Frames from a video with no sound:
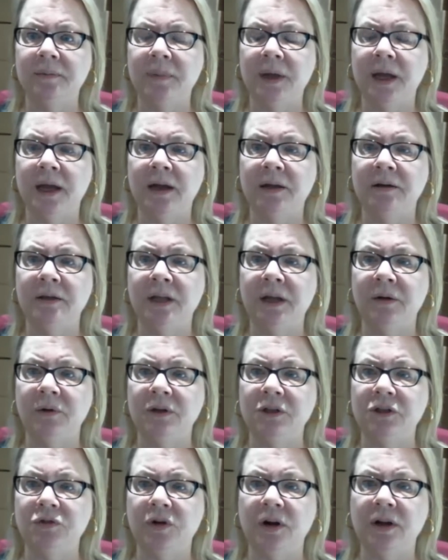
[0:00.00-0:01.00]
And they were
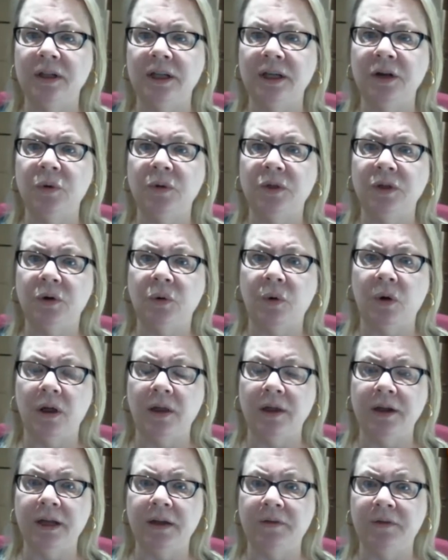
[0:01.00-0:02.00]
struggling with the
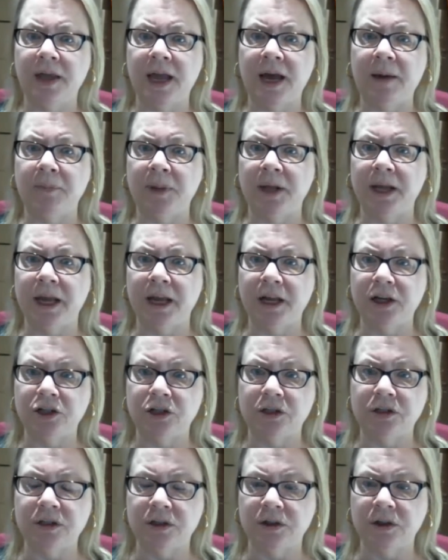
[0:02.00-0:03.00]
quality of the
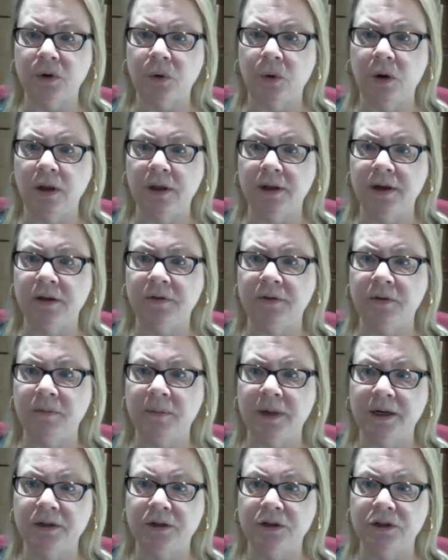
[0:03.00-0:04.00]
applications and the quality of the
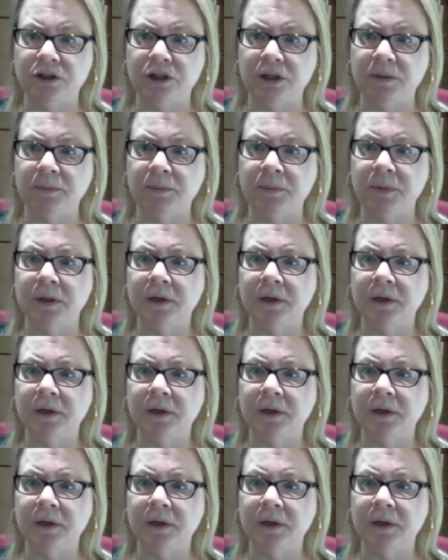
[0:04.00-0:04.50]
mentorship.